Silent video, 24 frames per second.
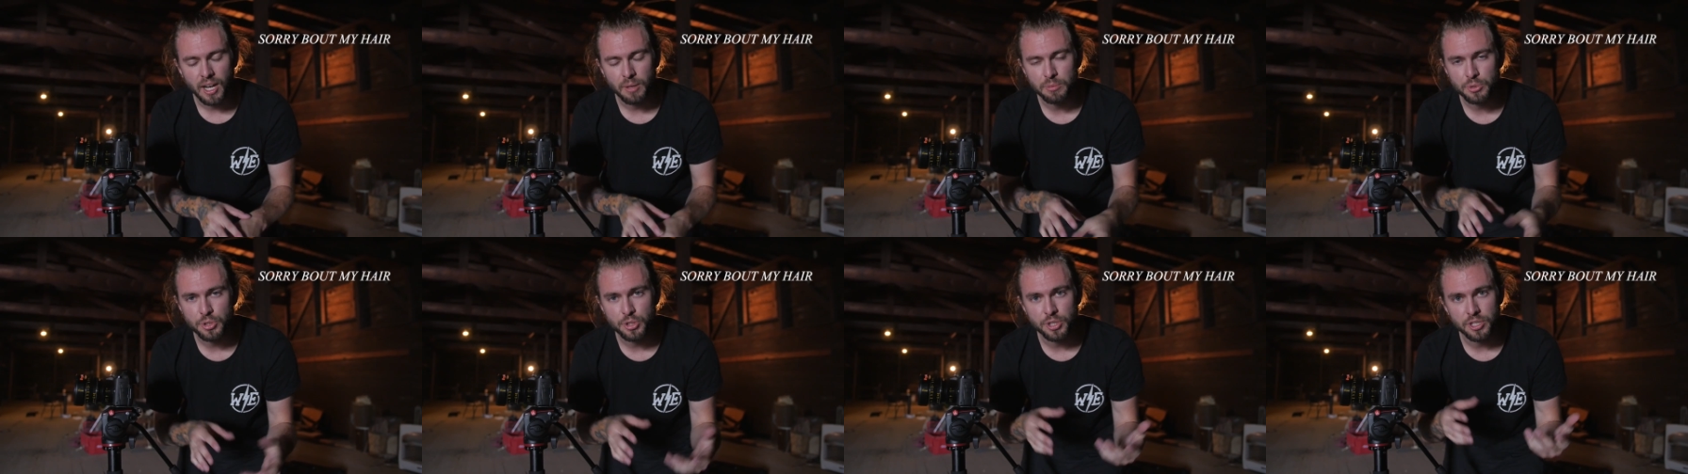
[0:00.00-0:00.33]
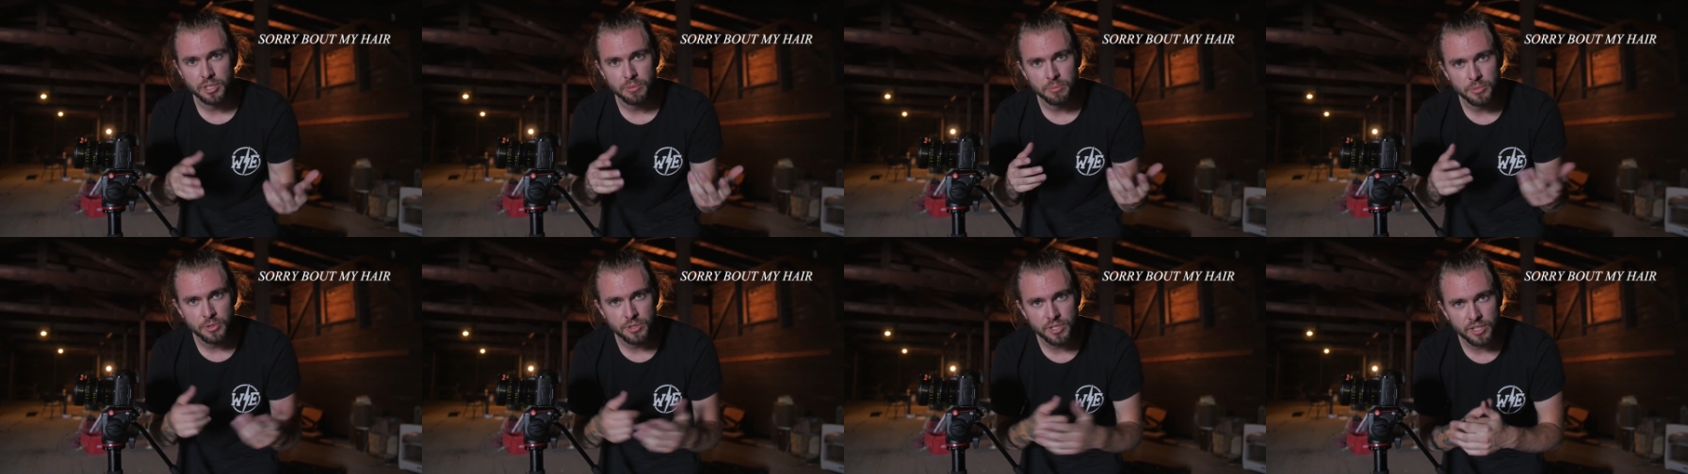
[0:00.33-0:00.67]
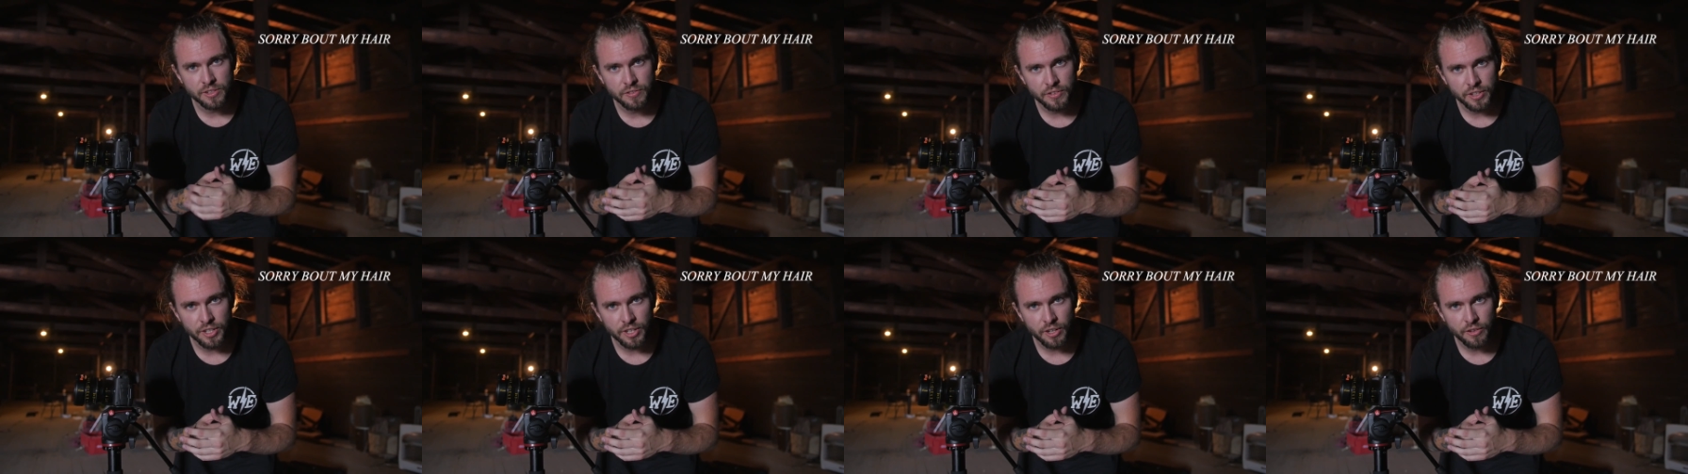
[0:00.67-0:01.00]
I'm shooting a music
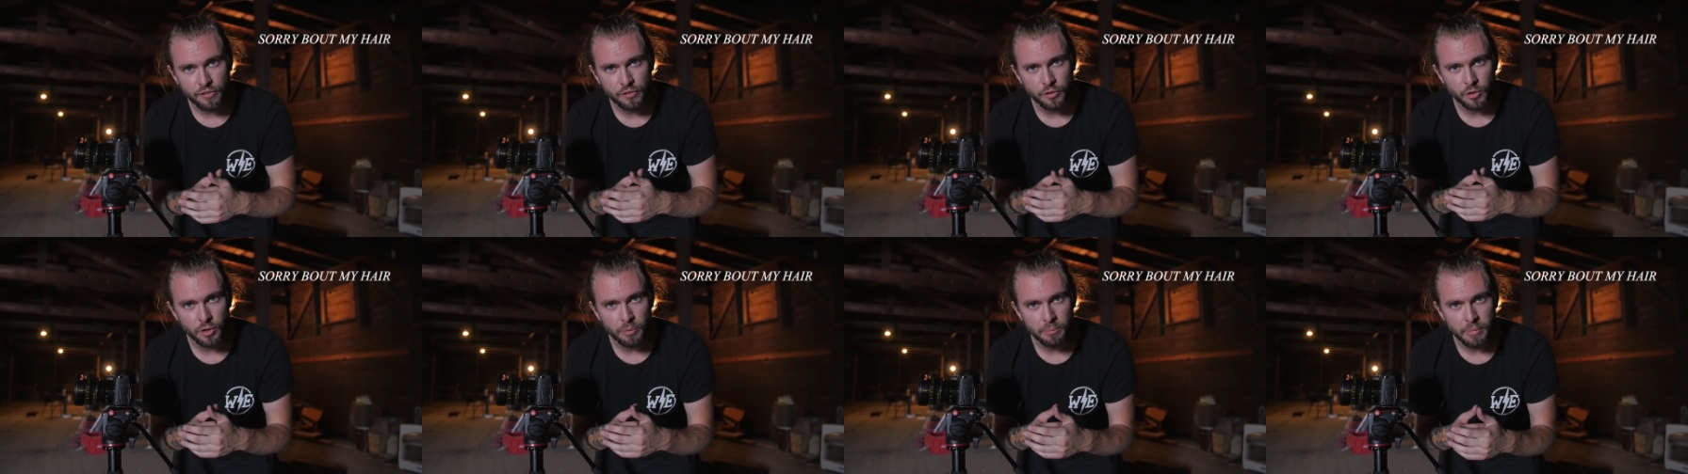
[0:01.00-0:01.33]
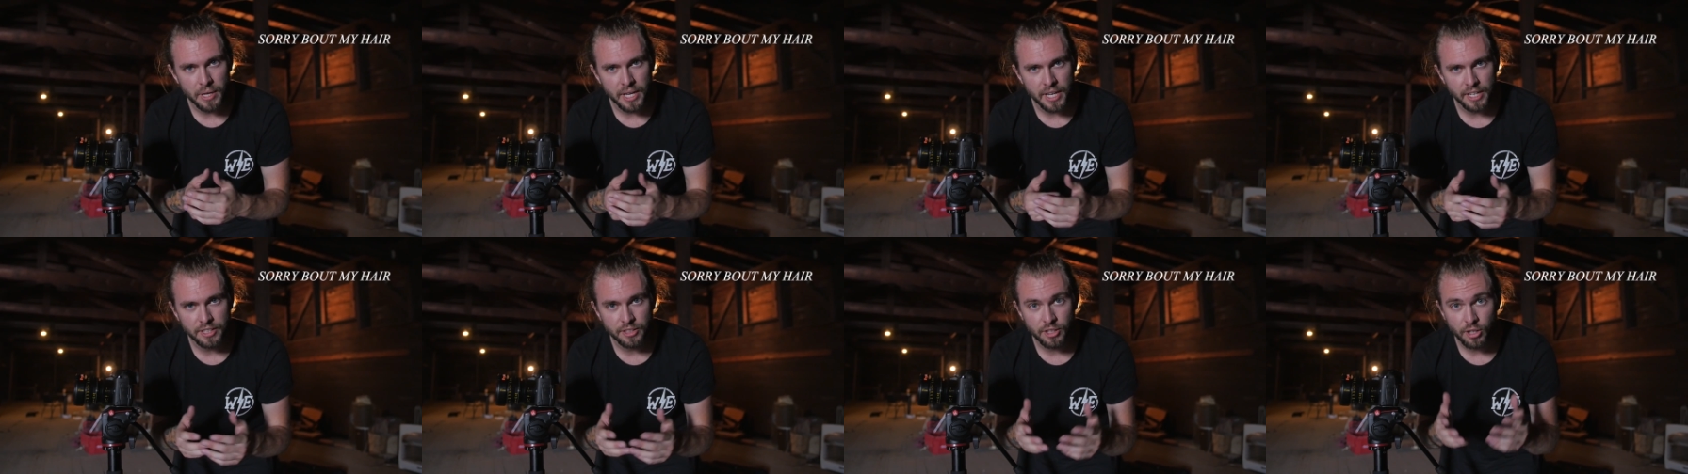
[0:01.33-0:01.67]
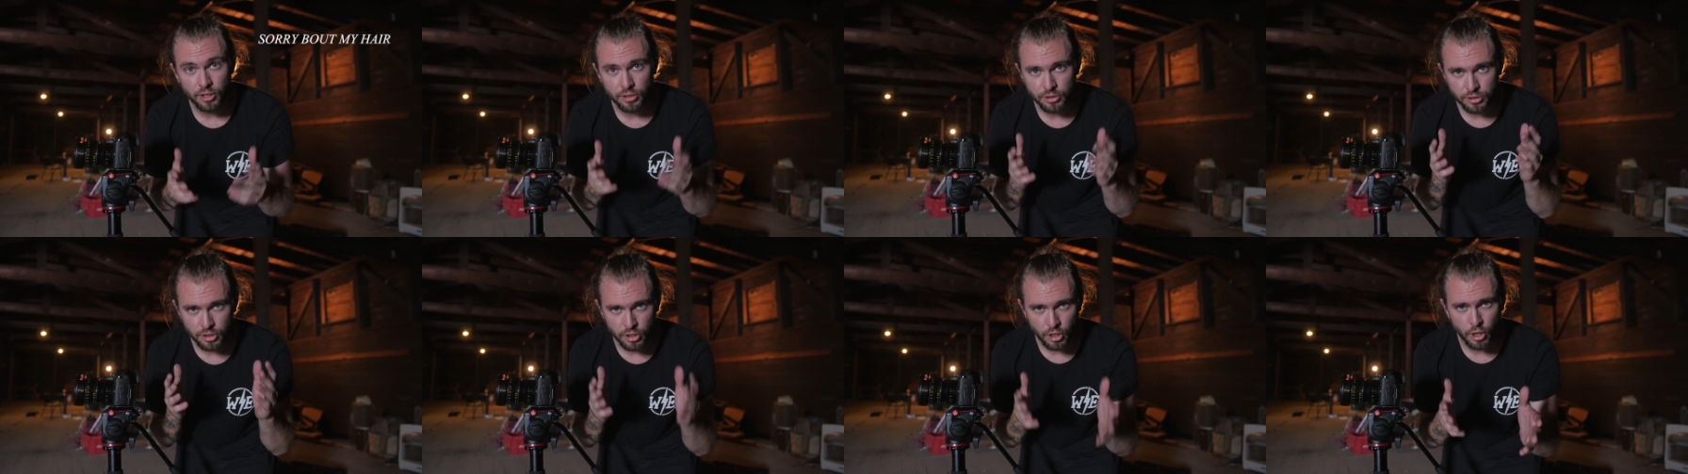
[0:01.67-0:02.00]
video for a band
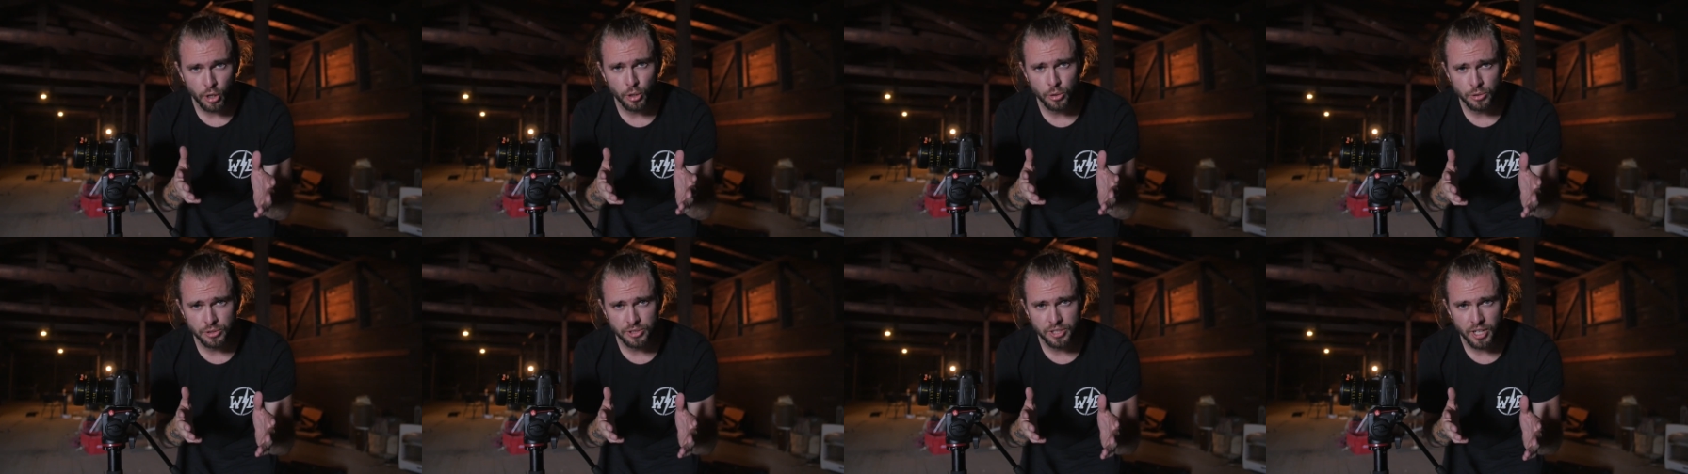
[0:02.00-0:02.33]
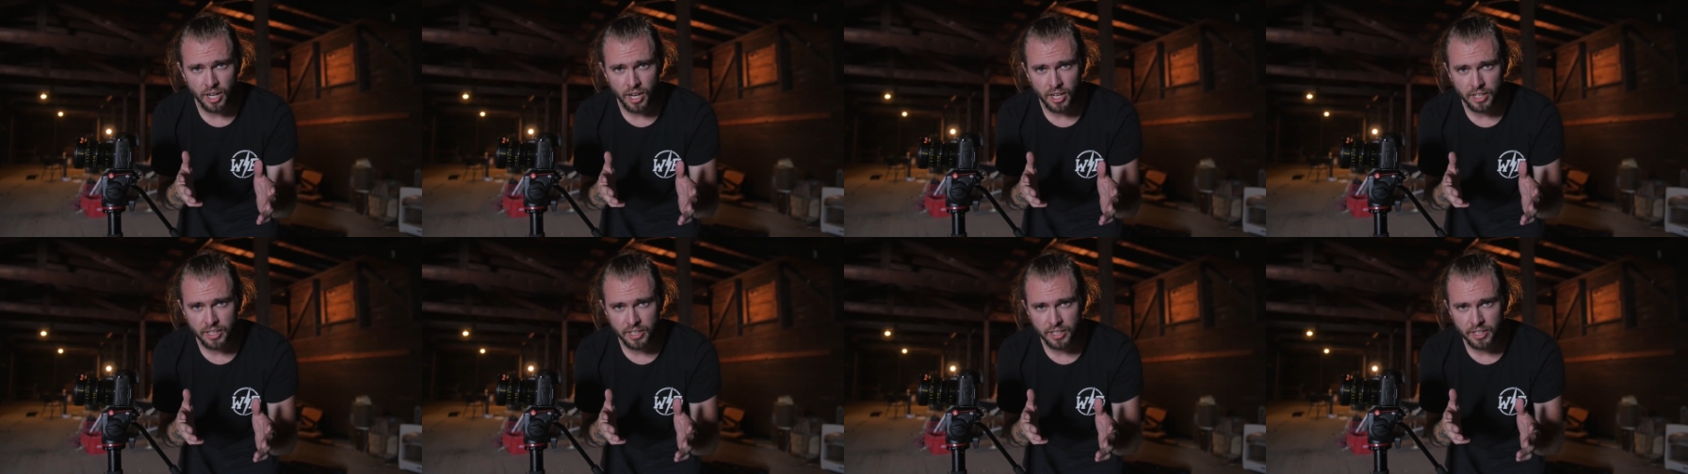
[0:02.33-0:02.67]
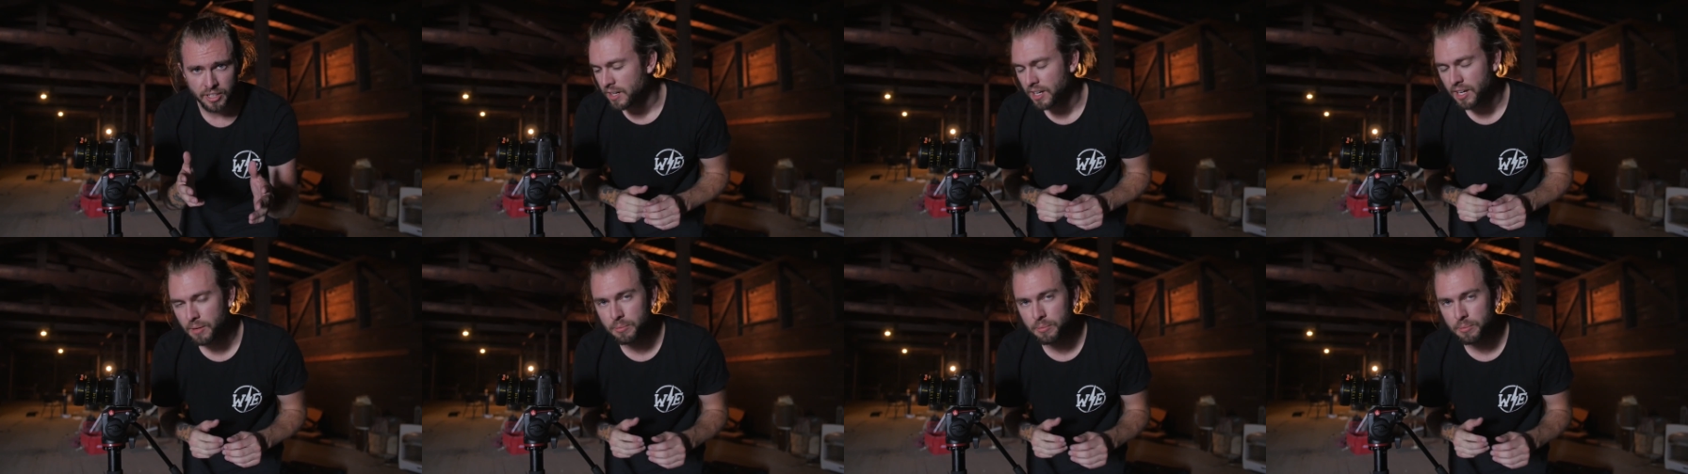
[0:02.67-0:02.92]
called Code Talker.